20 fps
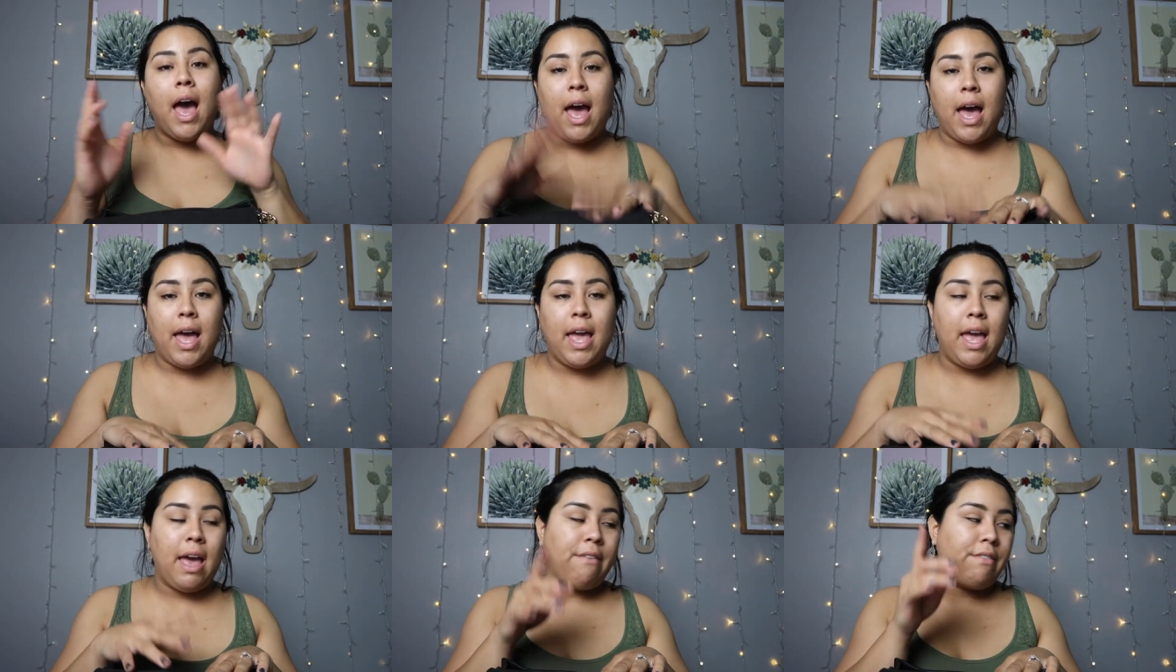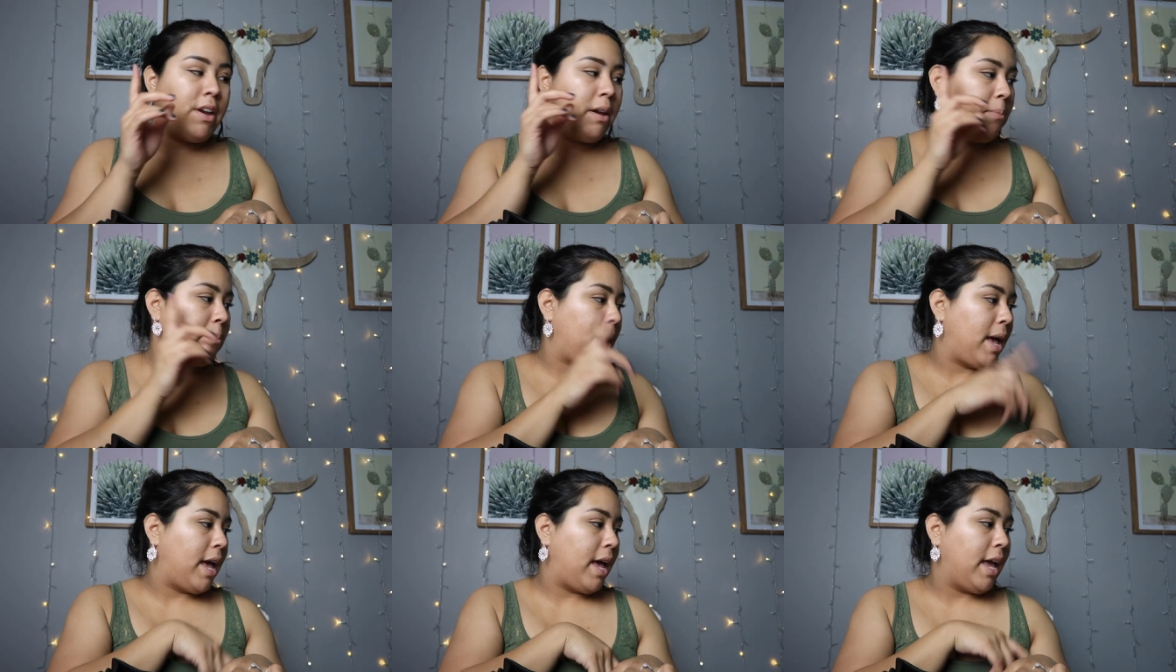I have it
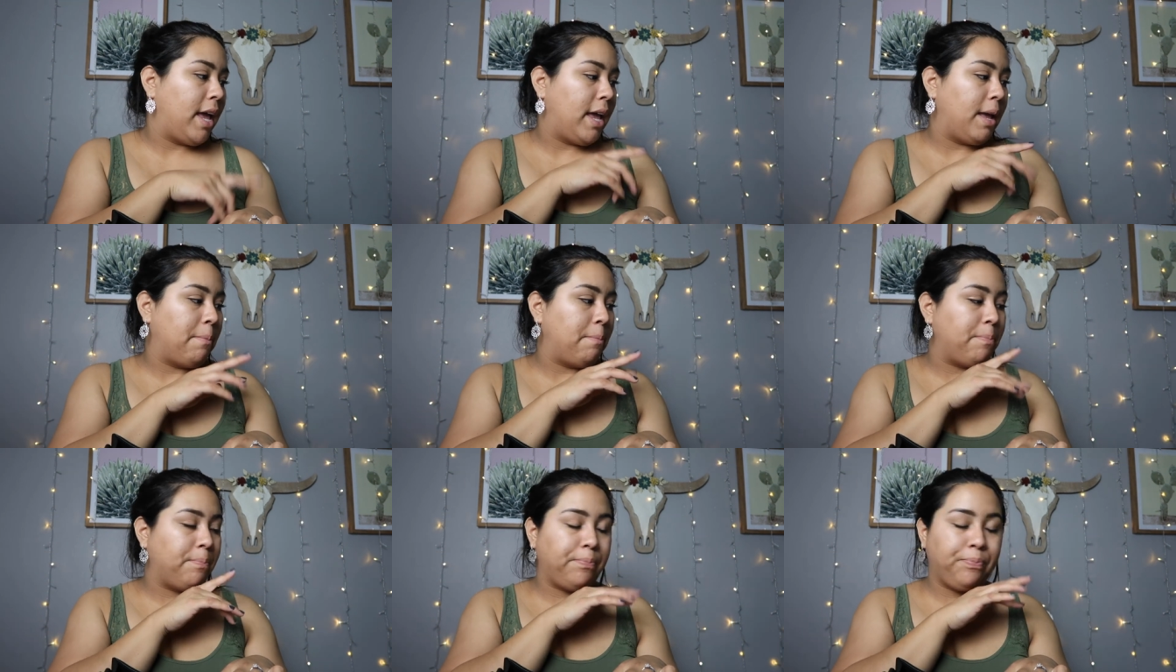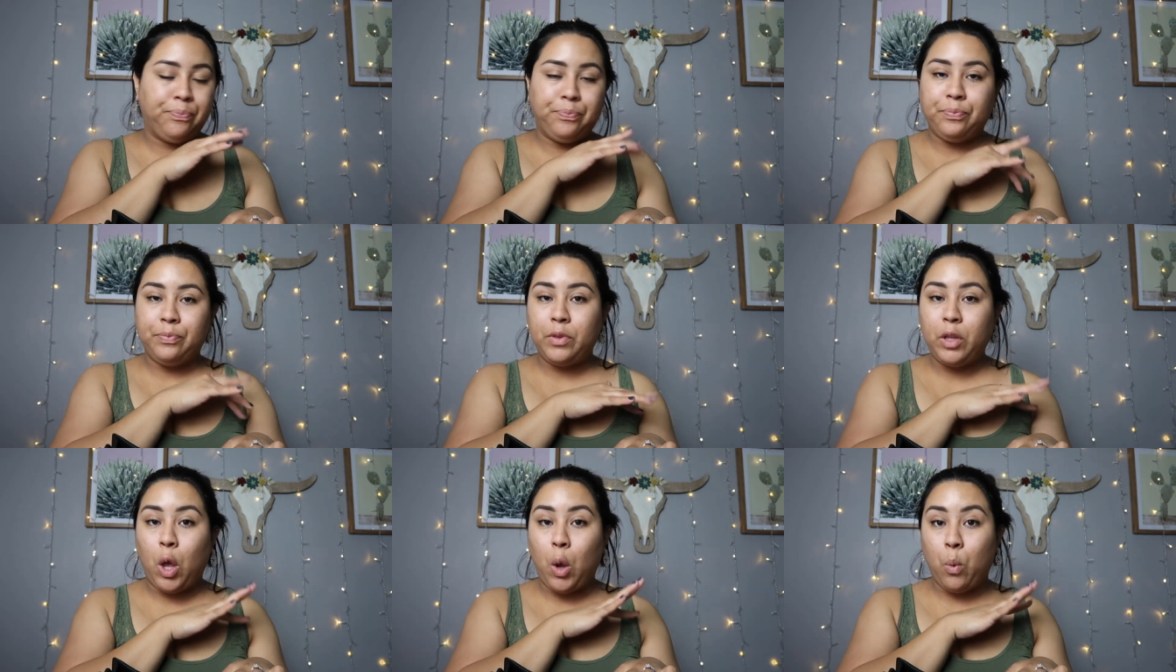in my
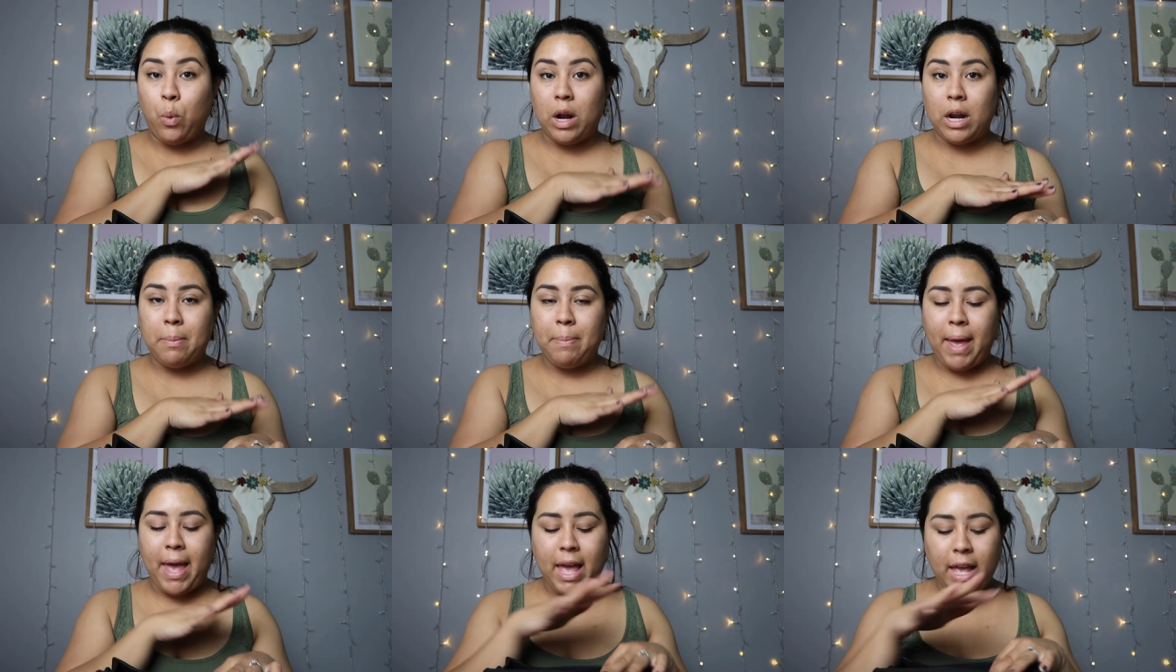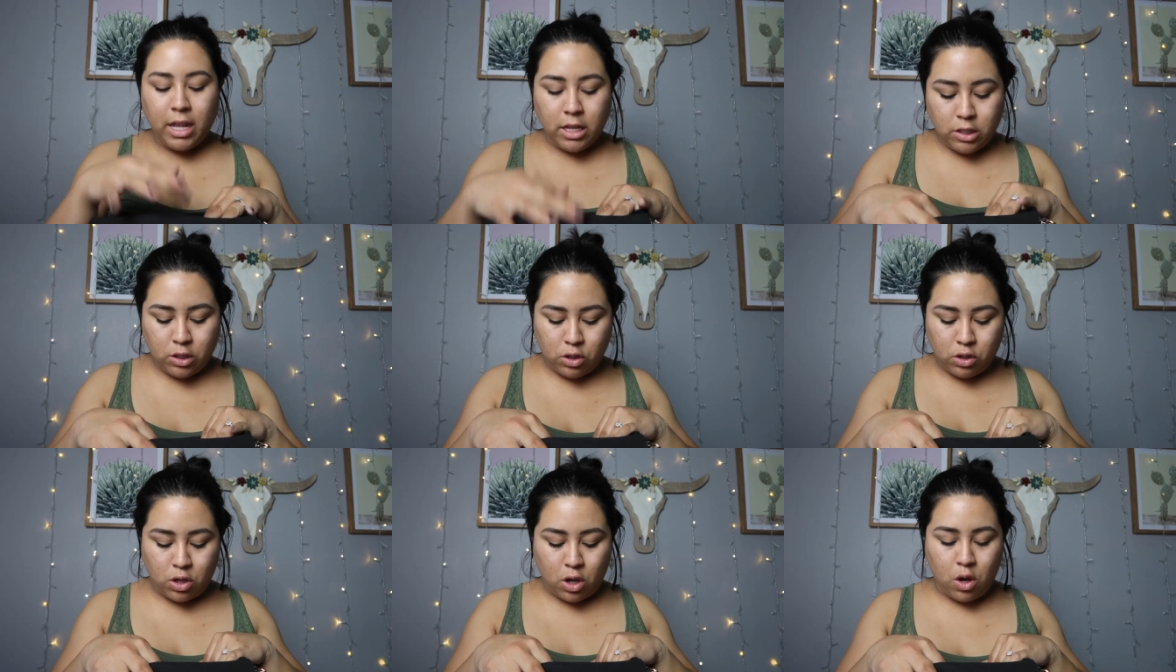work bag,
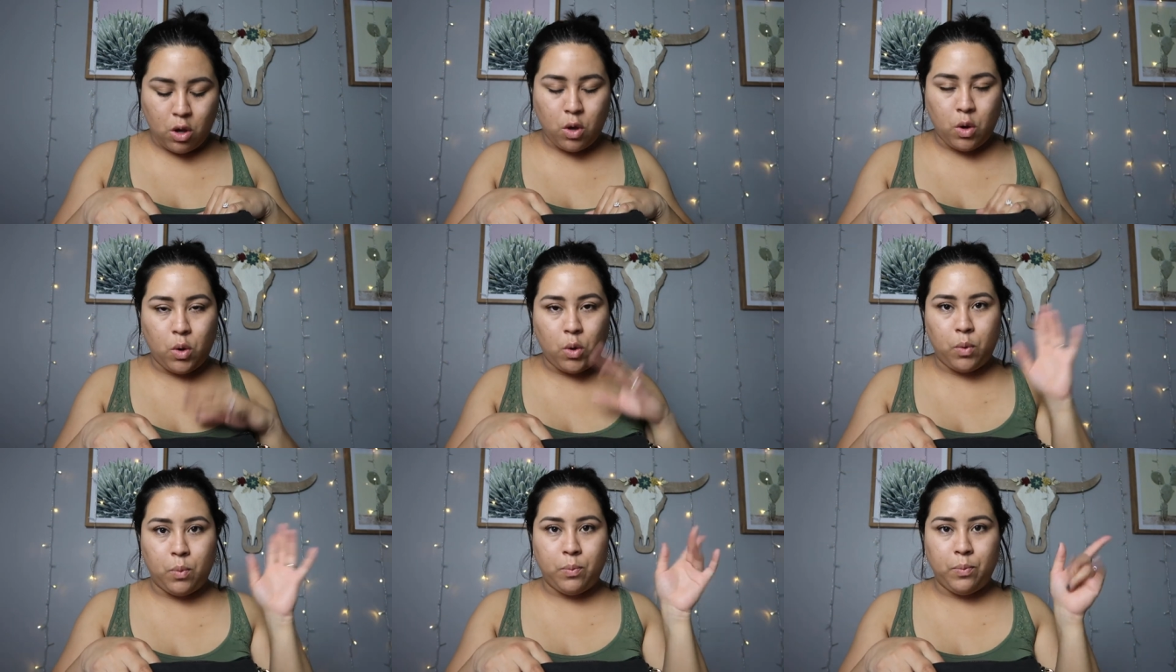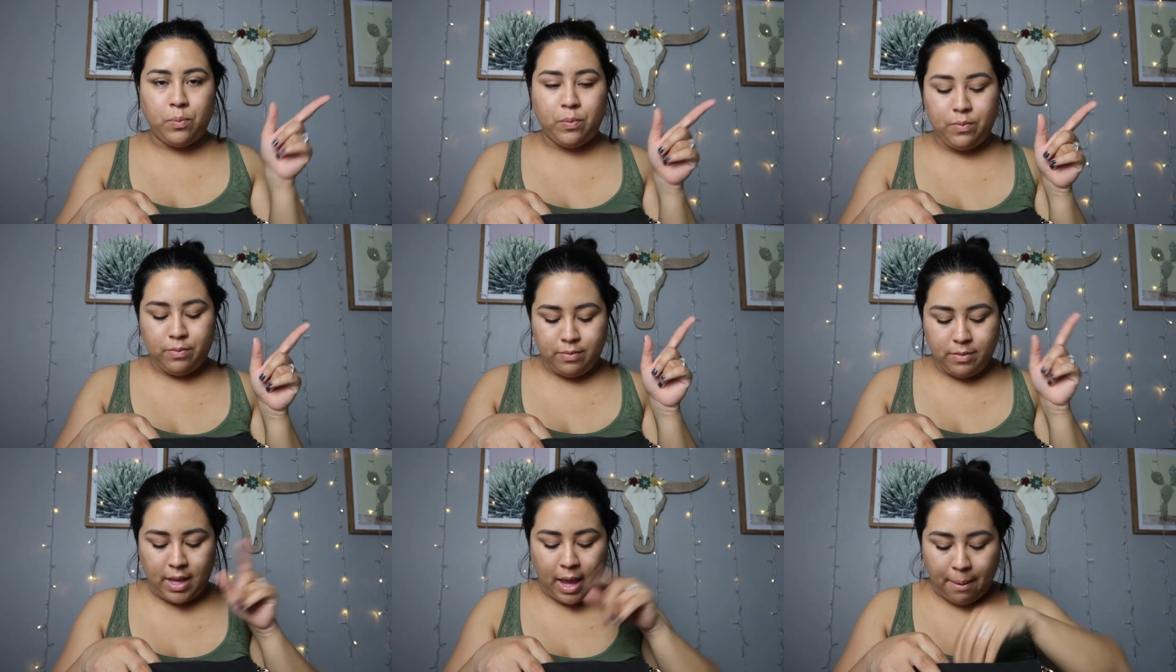so
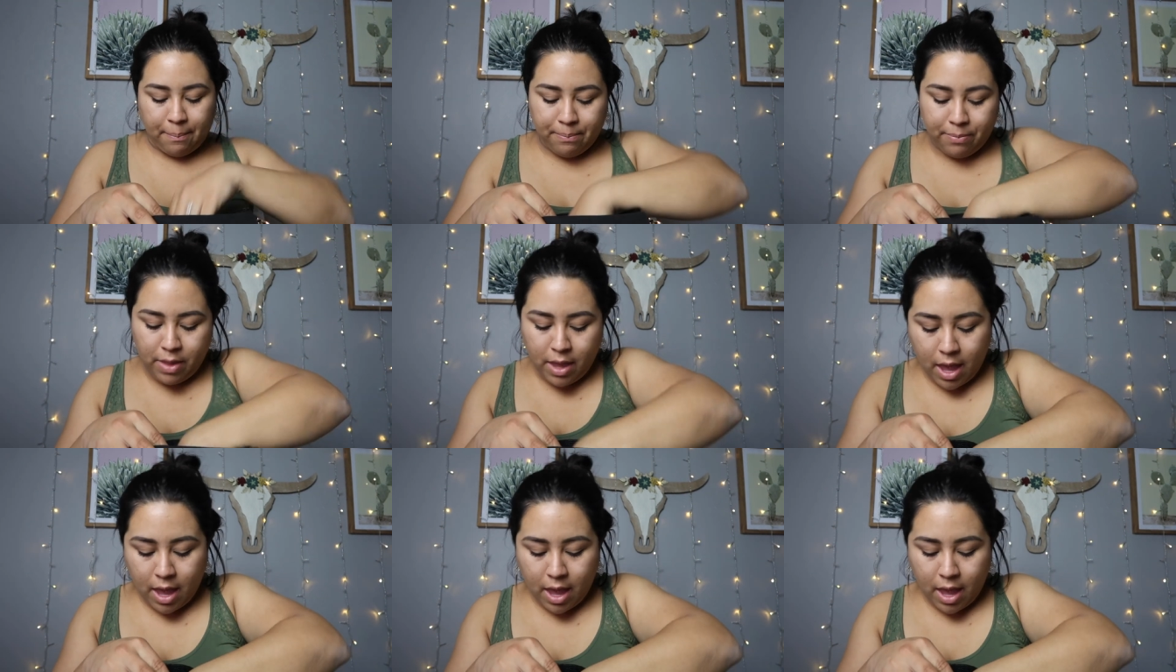yeah.